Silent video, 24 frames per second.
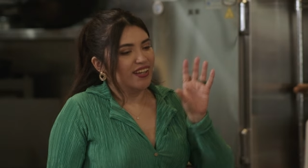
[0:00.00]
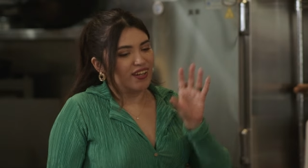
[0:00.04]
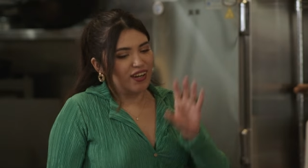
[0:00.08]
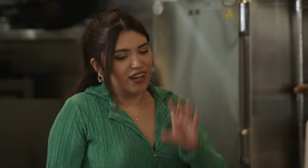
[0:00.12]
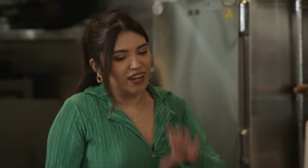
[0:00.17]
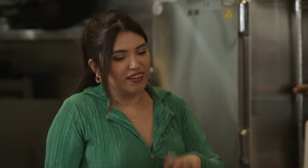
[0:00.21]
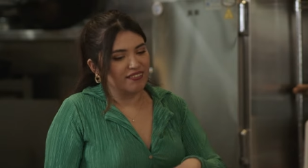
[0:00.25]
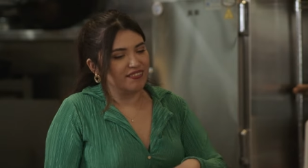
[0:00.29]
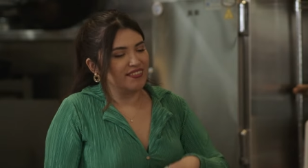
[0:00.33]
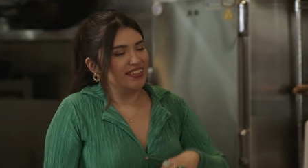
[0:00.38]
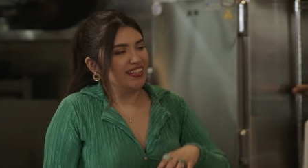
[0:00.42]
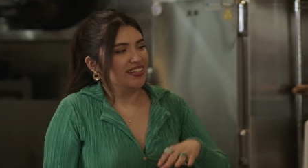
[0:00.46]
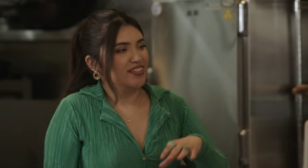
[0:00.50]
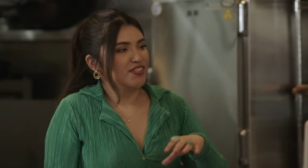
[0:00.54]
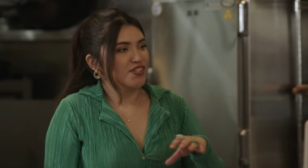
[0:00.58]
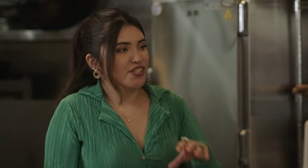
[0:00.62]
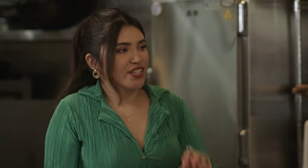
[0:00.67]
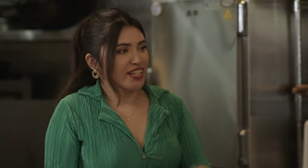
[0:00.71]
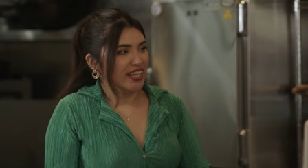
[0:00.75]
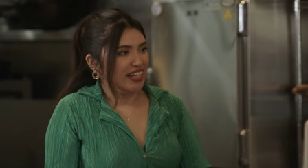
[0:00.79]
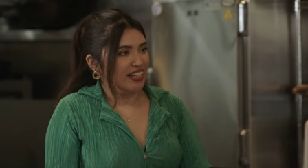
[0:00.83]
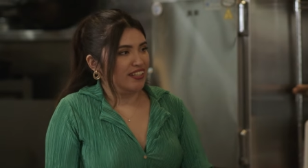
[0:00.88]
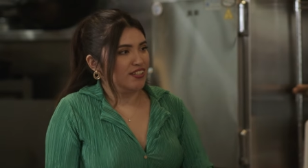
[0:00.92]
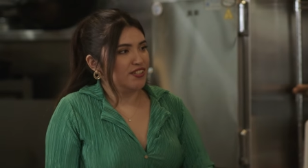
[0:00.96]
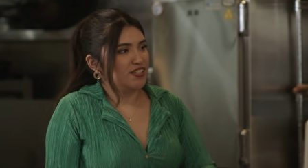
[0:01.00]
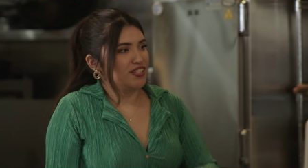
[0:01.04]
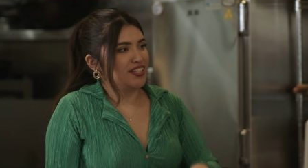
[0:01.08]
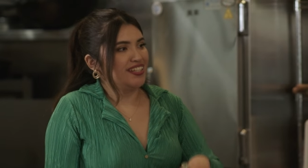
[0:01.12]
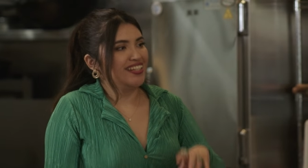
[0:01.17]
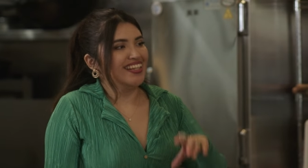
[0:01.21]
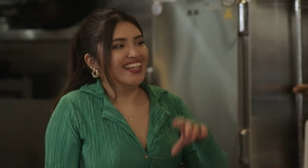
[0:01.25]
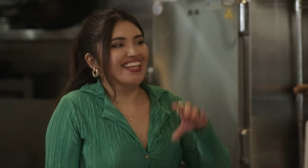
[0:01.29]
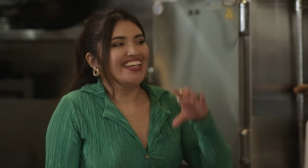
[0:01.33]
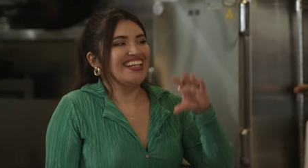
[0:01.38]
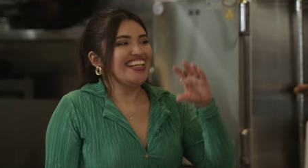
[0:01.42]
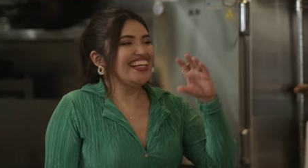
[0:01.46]
coffee
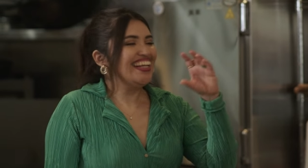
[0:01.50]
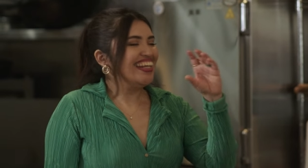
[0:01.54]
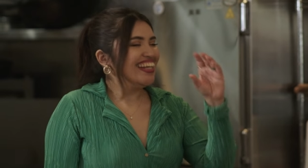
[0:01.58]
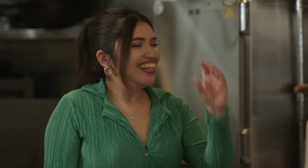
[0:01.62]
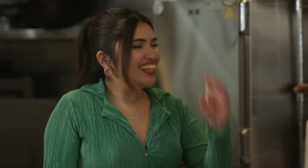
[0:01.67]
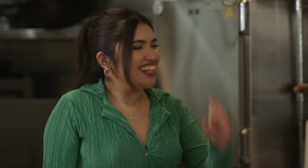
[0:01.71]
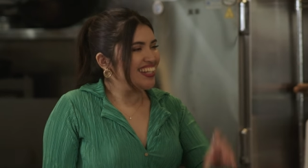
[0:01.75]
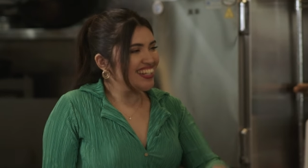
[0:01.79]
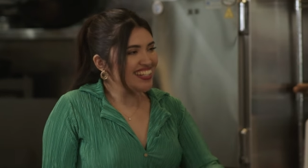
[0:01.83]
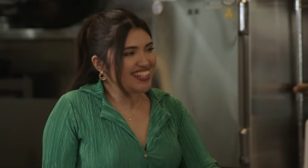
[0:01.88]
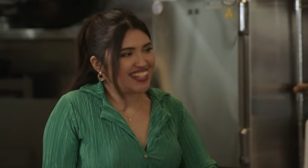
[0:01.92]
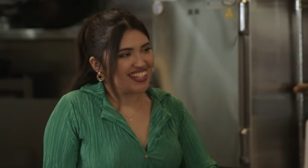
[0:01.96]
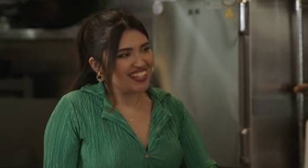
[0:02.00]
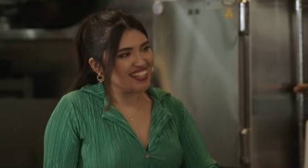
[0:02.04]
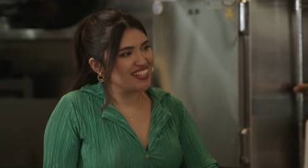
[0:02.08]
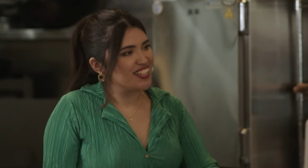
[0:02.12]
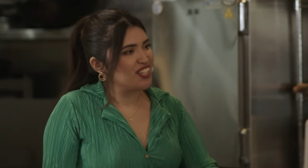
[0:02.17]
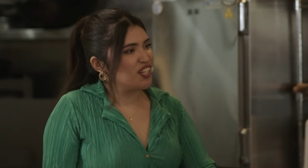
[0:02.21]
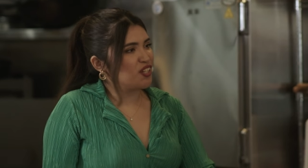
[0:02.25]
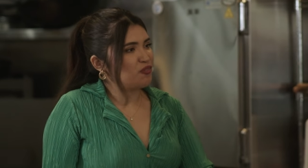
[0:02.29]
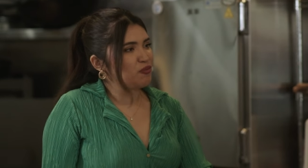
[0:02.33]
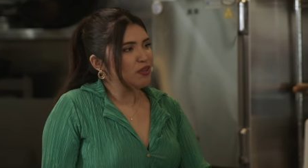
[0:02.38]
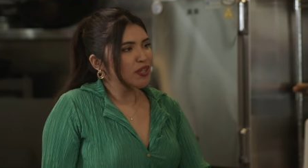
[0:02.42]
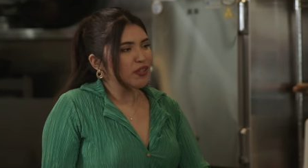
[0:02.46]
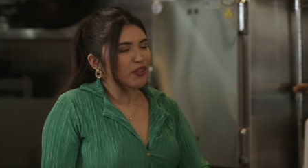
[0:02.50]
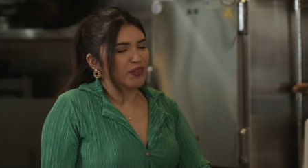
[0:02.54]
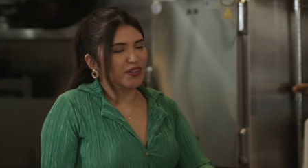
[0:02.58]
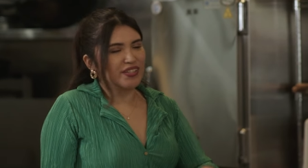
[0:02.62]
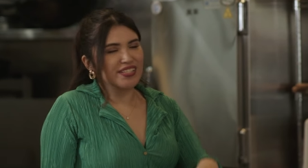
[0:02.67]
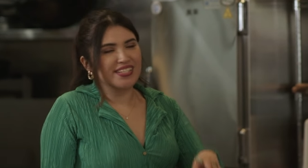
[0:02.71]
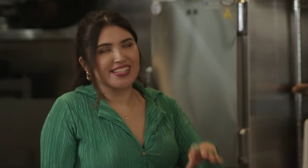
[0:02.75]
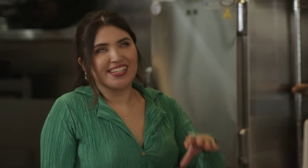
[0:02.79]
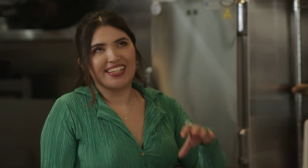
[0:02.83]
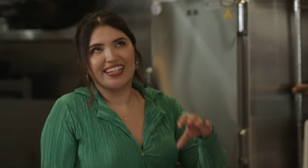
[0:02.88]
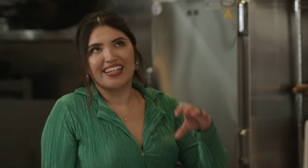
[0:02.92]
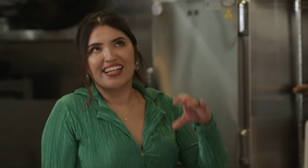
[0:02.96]
education like in San Salvador
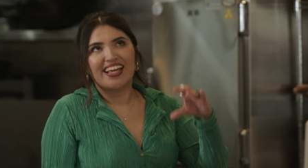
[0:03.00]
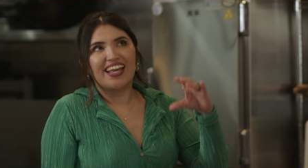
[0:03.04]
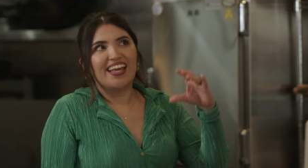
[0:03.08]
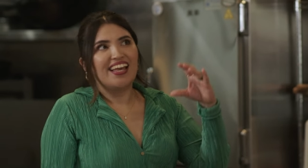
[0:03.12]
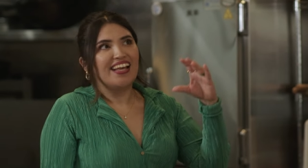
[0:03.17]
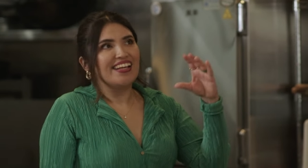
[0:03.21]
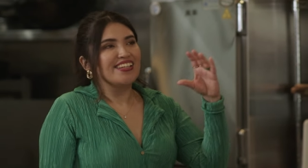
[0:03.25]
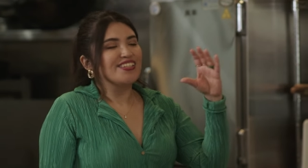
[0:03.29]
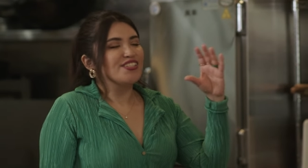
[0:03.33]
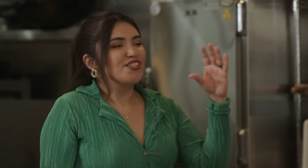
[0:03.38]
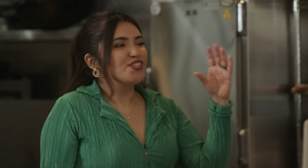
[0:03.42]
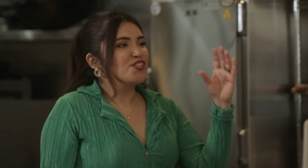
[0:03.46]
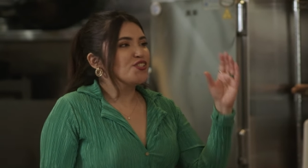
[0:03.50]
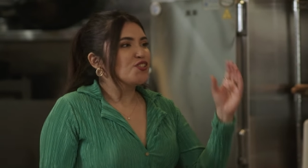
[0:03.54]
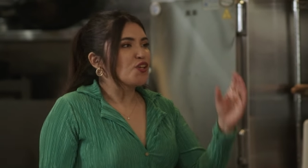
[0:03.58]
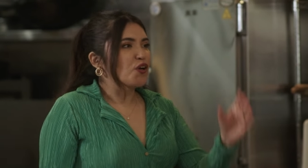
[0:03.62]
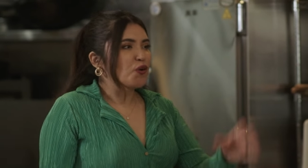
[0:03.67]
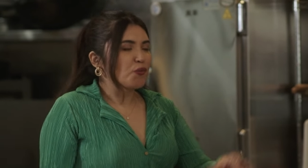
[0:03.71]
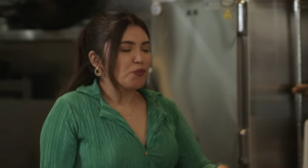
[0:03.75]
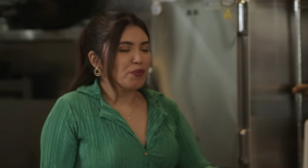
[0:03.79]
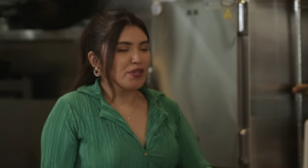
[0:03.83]
is like so